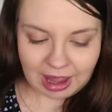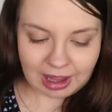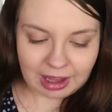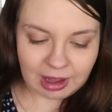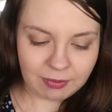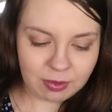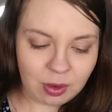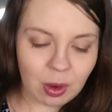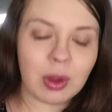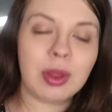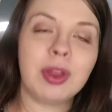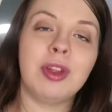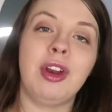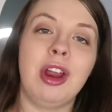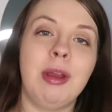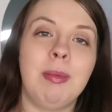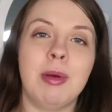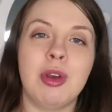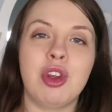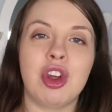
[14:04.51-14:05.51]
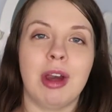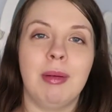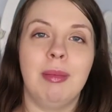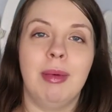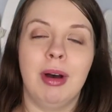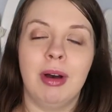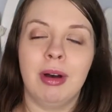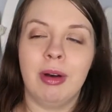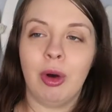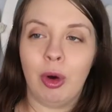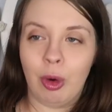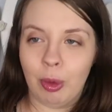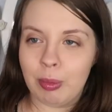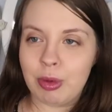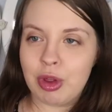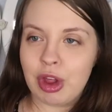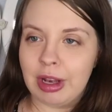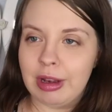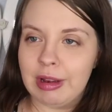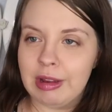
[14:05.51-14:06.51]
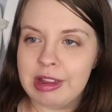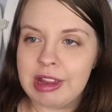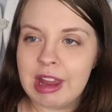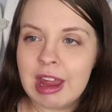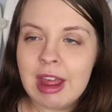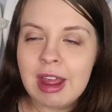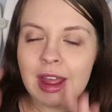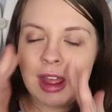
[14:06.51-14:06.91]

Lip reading: I have got three pyjama options.